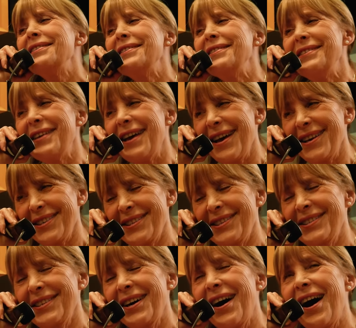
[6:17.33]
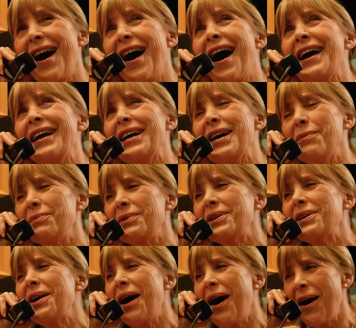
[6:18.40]
Yes, I am
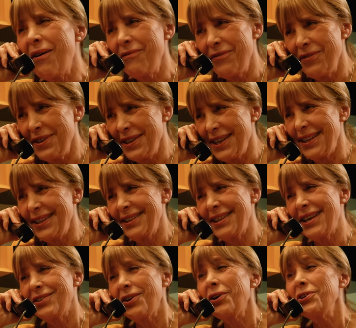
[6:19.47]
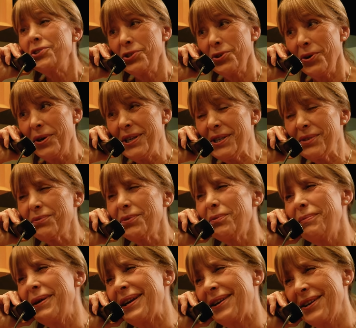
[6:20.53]
confident that our choice will
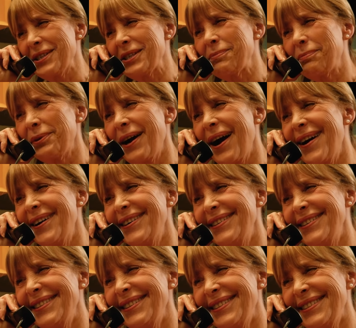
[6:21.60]
make us proud.